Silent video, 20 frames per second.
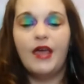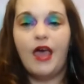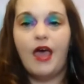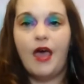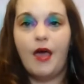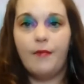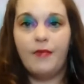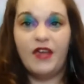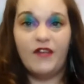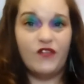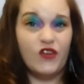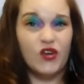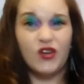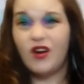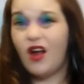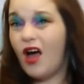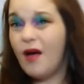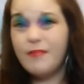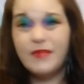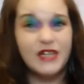Um, if you're
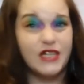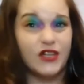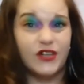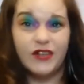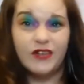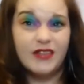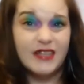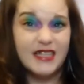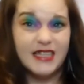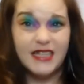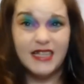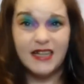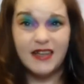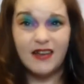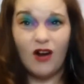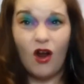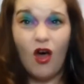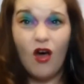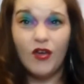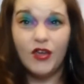not materialistic at
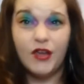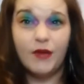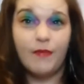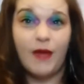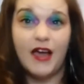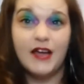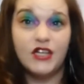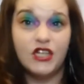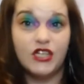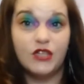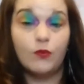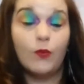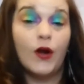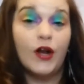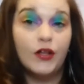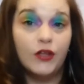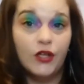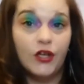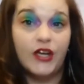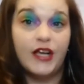all, you might just want
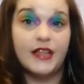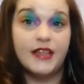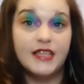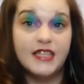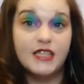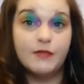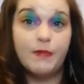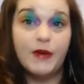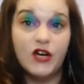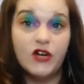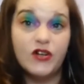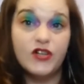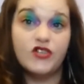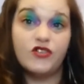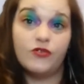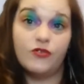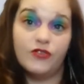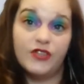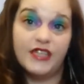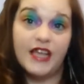to look at the
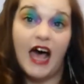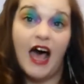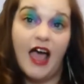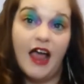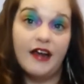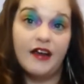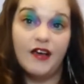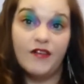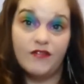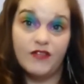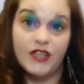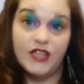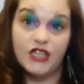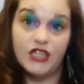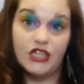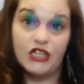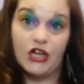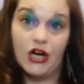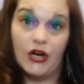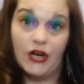spiritual side of
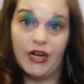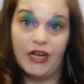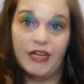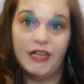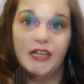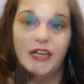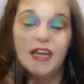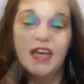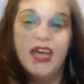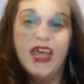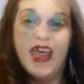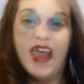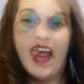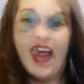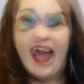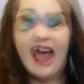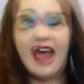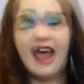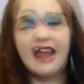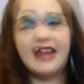this journey.
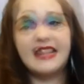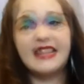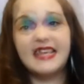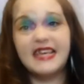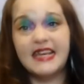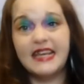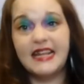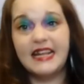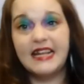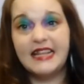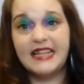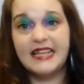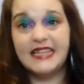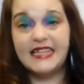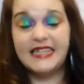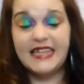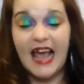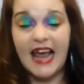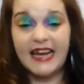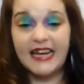And then the
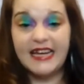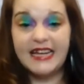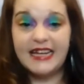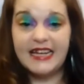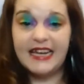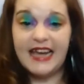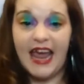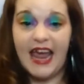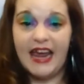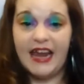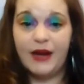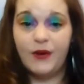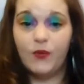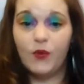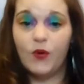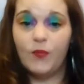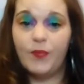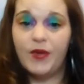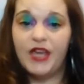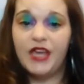second gate
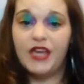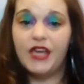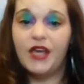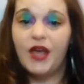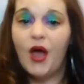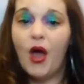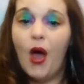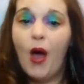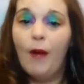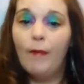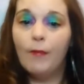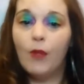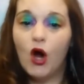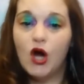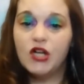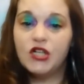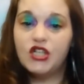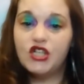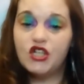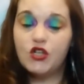will be
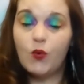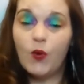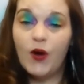March